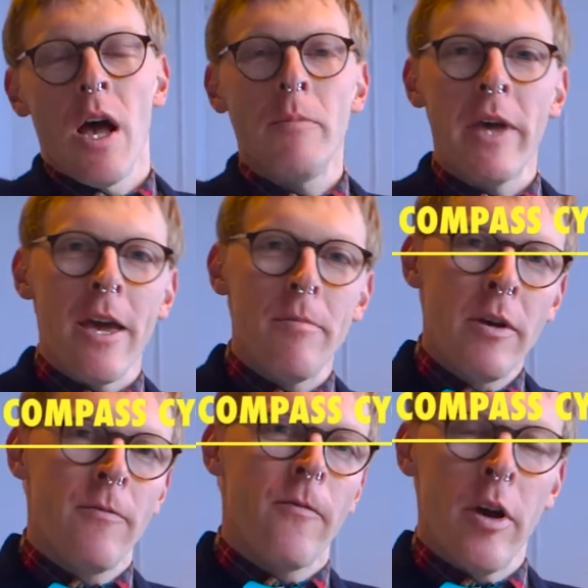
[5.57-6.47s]
I'm
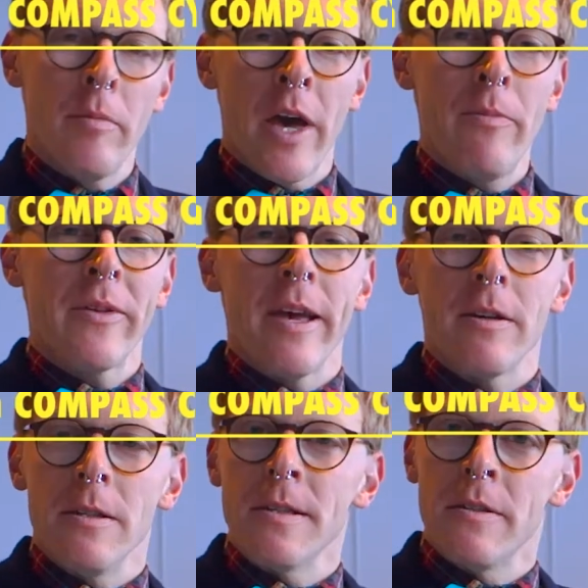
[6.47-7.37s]
Gabe from Compass
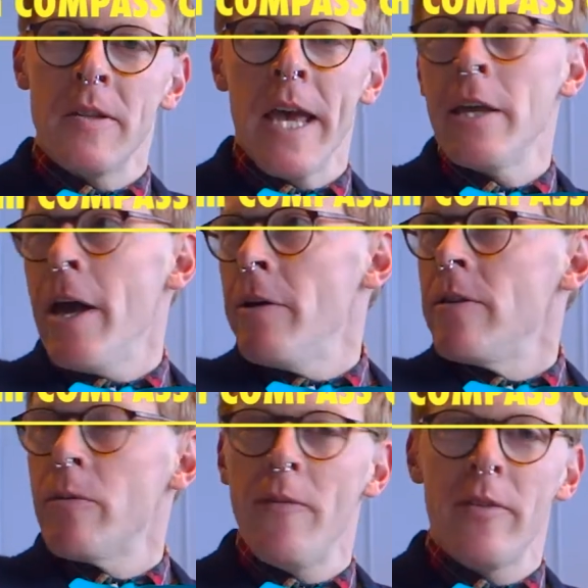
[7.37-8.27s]
Cycles, just hanging out
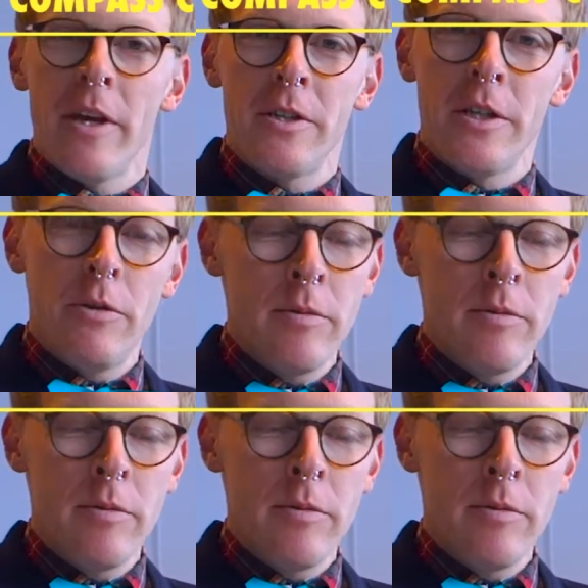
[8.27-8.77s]
at Swift HQ,